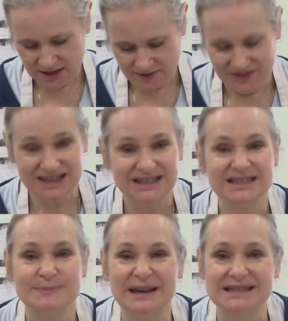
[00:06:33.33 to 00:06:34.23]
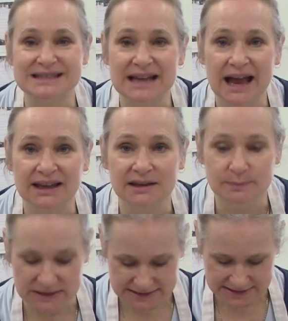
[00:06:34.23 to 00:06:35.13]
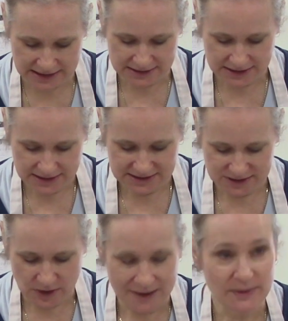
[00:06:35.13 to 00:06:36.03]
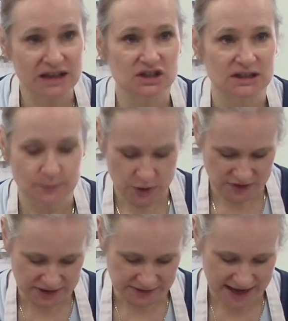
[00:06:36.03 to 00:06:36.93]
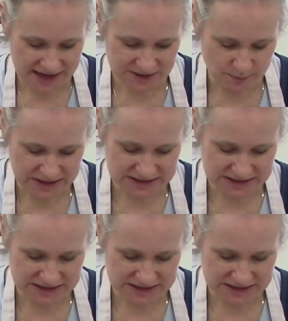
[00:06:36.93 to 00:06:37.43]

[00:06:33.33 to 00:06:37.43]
This is my snacking biscuit. So I might just put the last bits